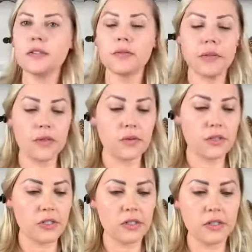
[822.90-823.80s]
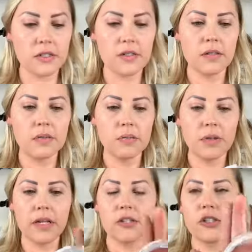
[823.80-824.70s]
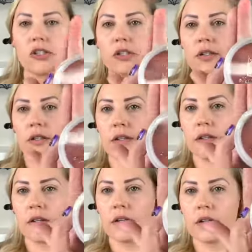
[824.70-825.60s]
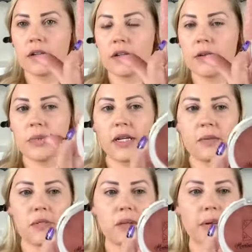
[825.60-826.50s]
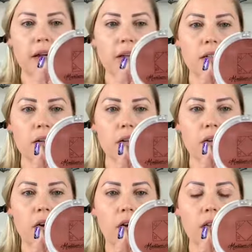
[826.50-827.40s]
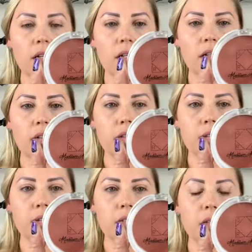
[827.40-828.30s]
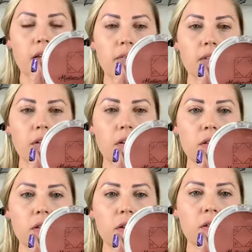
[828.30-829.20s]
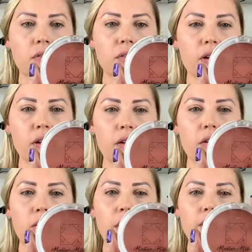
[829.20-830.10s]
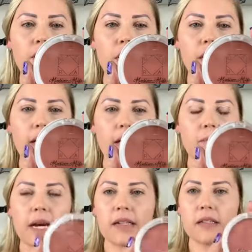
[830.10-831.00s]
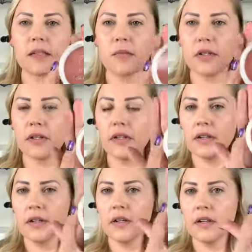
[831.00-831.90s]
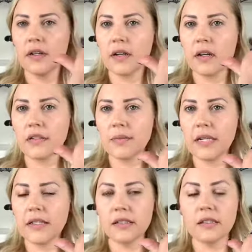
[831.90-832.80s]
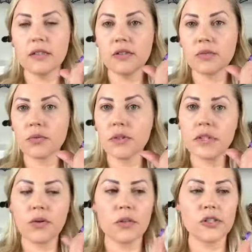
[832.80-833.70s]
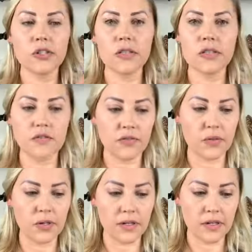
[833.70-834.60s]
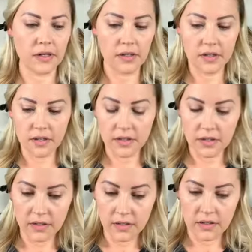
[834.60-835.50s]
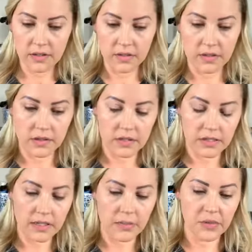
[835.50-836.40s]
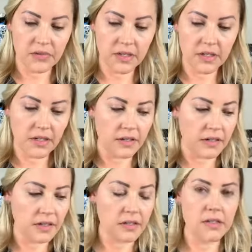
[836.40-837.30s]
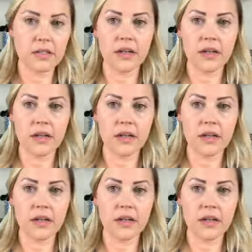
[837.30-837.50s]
really gorgeous blush in my Ipsy bag. It's called Ollie Need Is Love. It's called Ofra, O-F-R-A, Madison Miller Cosmetics. This is really gorgeous for this time of year. It's